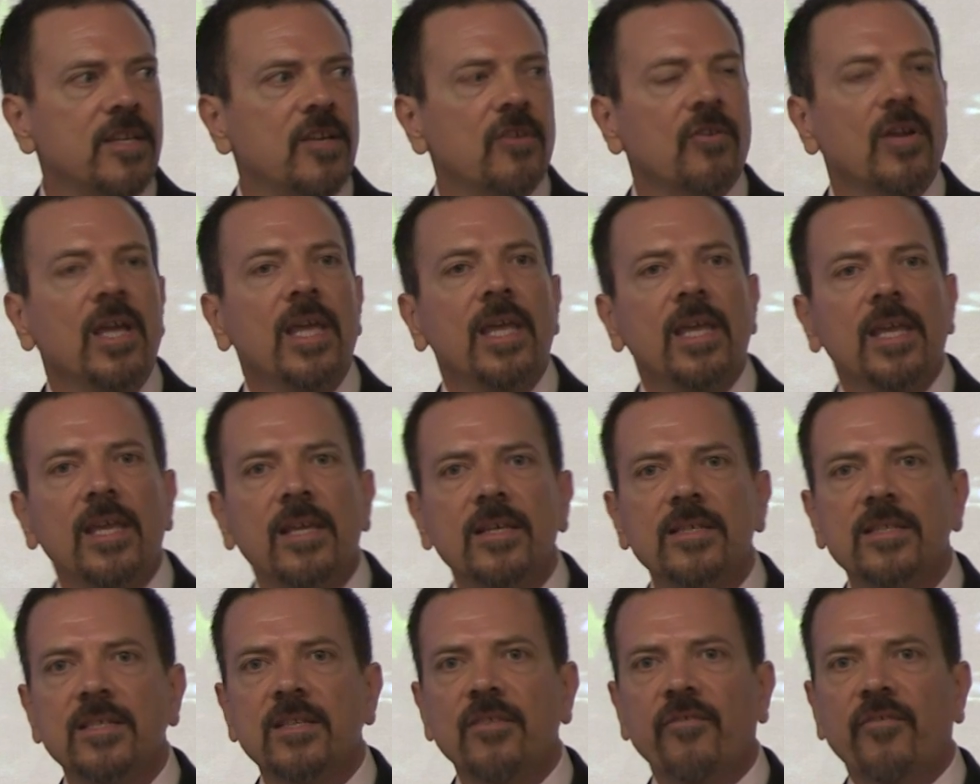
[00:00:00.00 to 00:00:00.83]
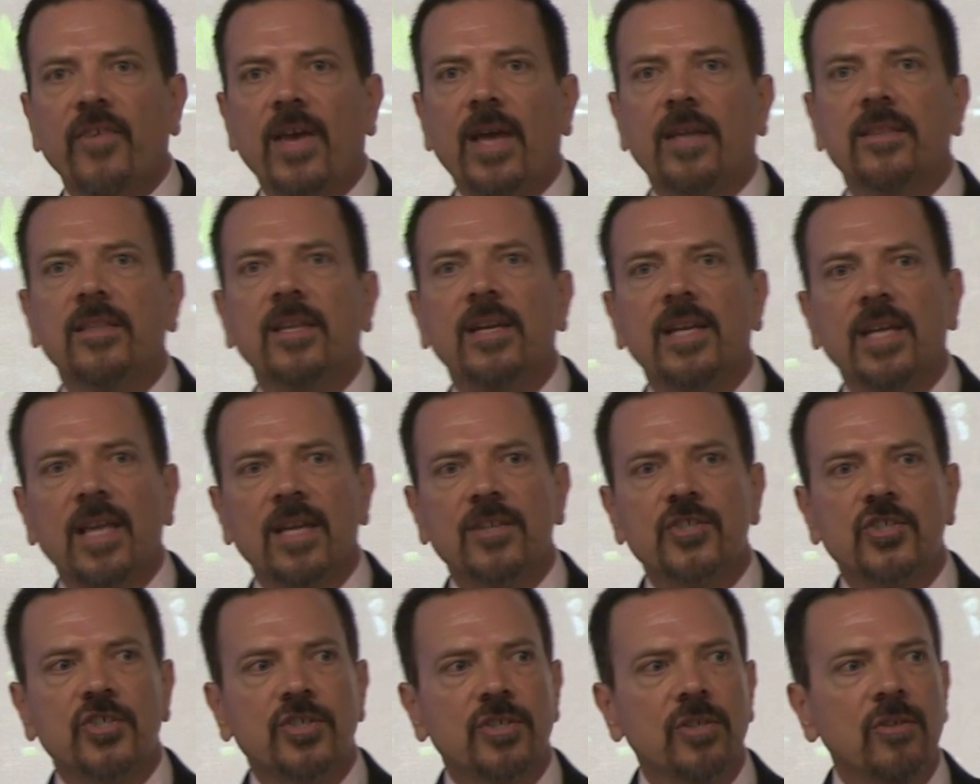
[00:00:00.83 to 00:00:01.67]
here is the fact that,
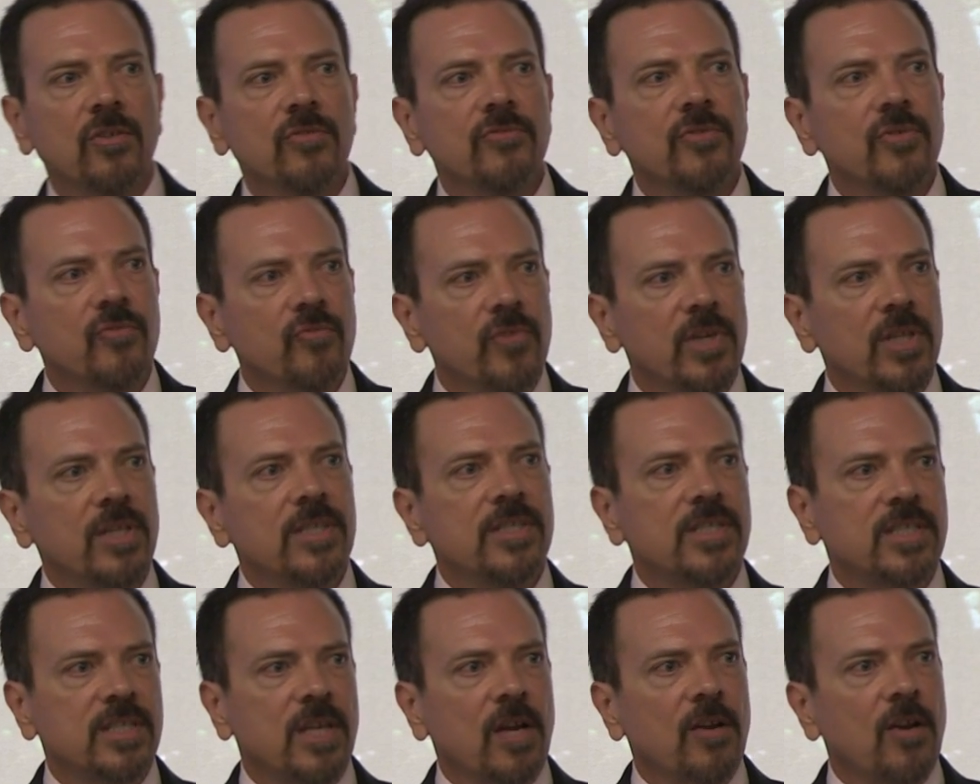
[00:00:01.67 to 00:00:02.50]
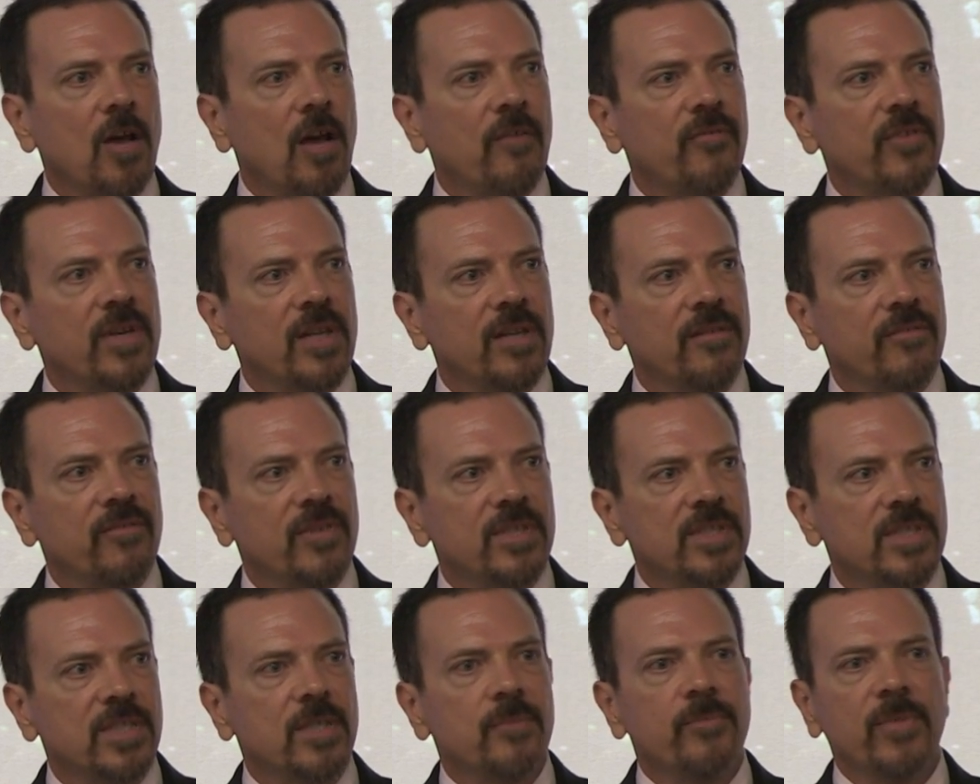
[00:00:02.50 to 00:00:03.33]
again, children really start off in
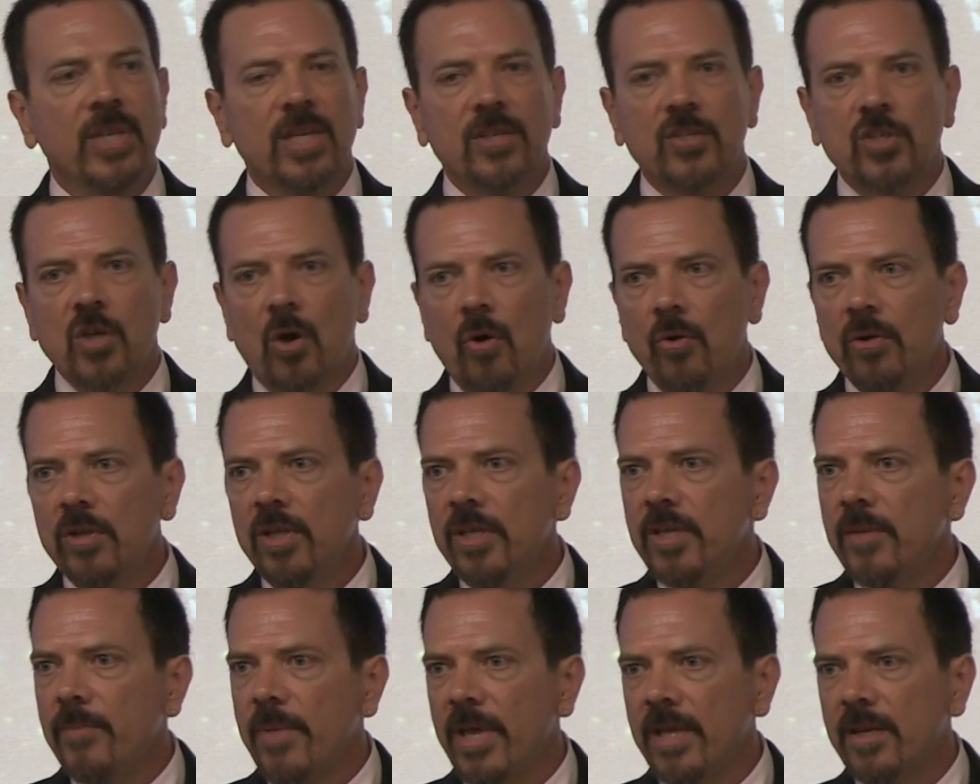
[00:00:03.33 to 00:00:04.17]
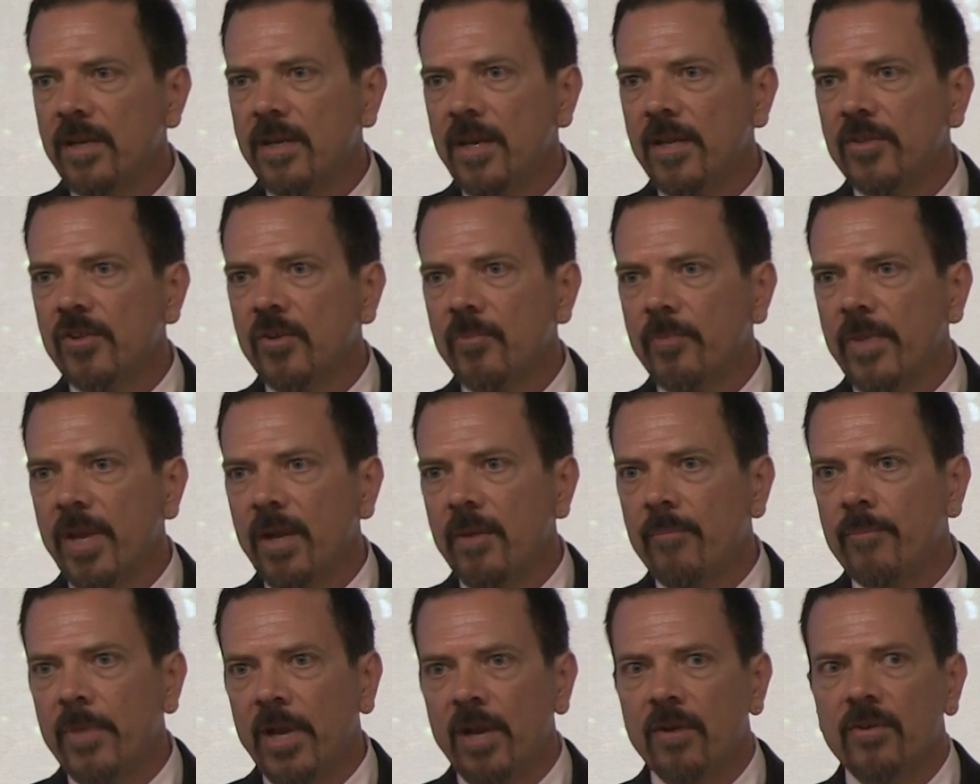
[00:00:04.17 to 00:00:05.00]
infancy being totally dependent on their
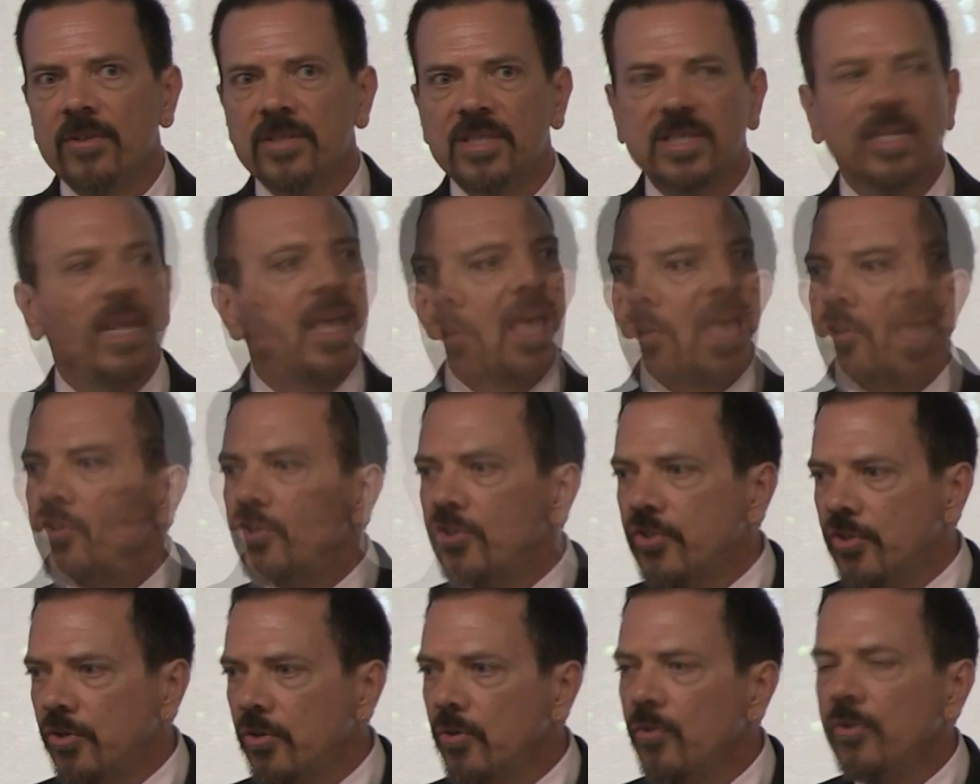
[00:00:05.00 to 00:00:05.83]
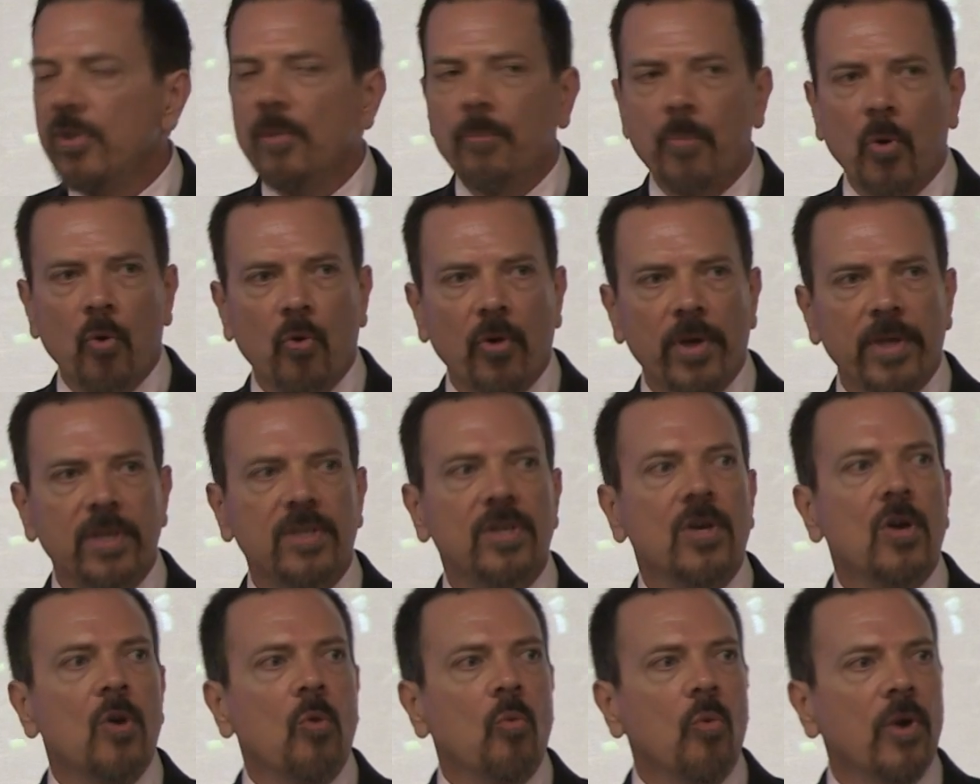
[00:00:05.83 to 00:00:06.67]
parents to the point
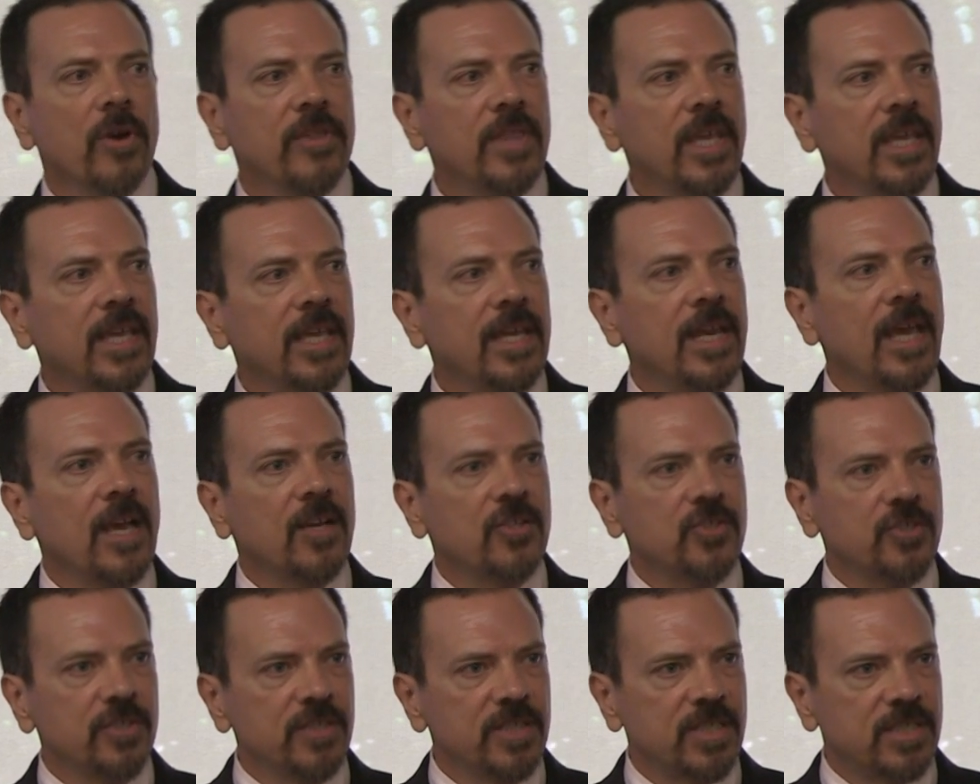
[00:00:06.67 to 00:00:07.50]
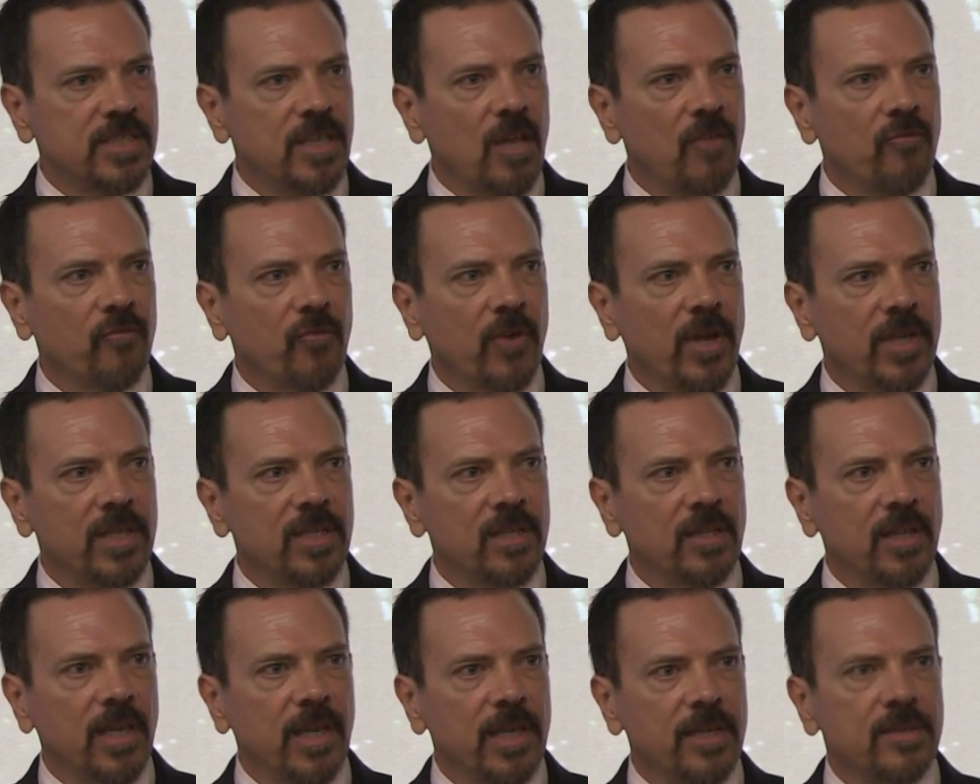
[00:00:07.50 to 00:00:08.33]
where they can actually
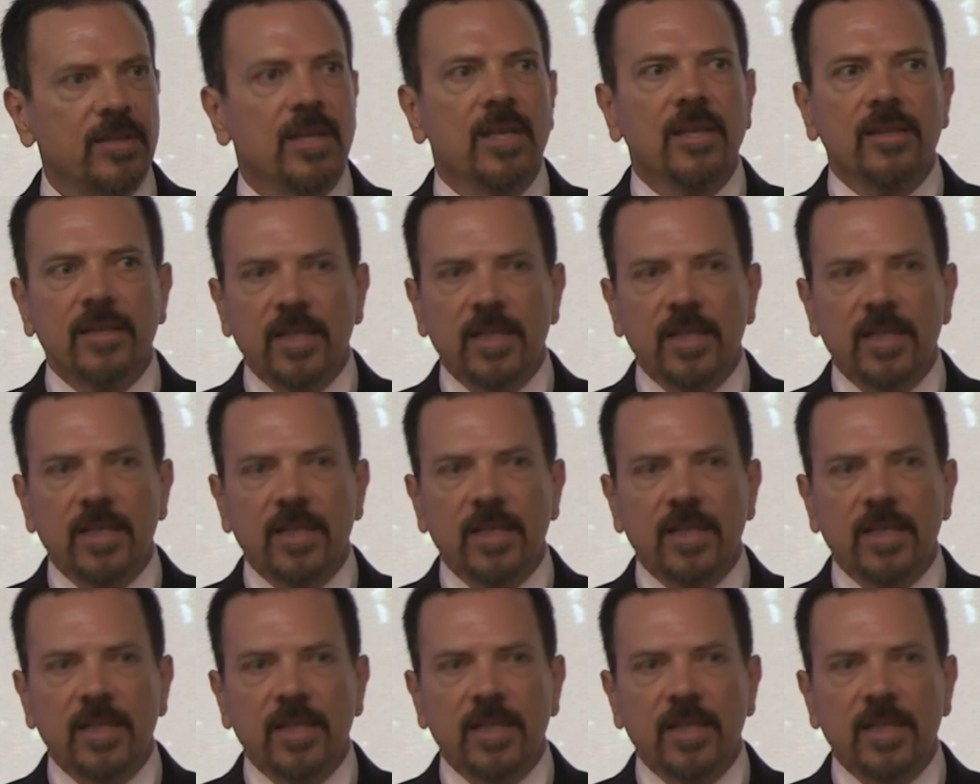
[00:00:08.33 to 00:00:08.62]
self-regulate.